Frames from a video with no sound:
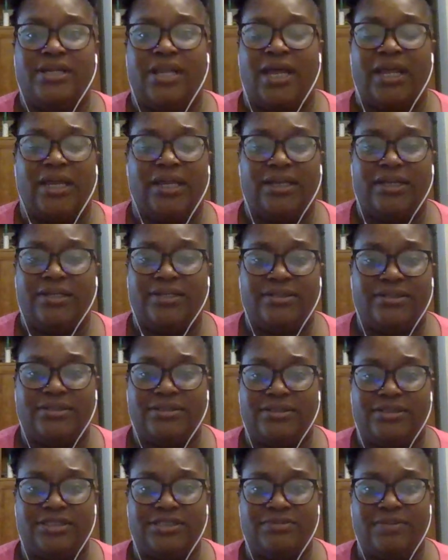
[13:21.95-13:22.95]
like
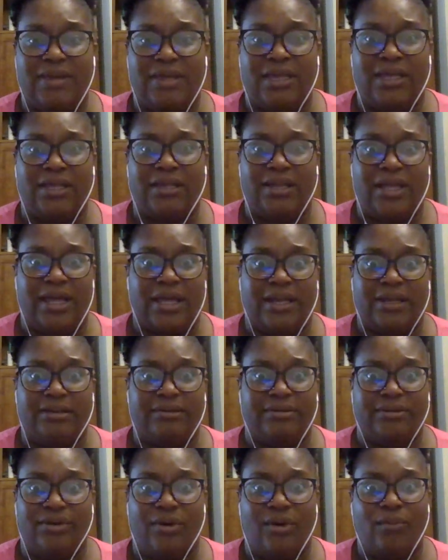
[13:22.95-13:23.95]
just make it like
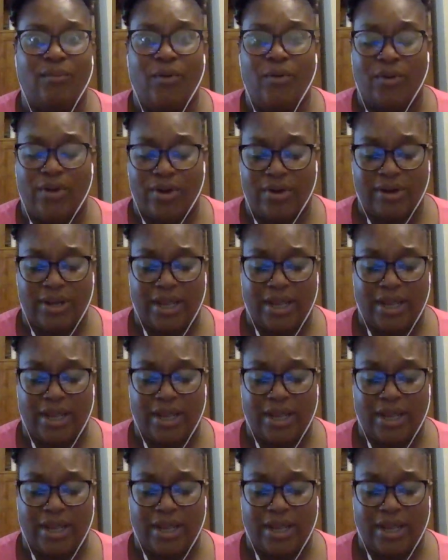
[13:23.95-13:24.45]
no more.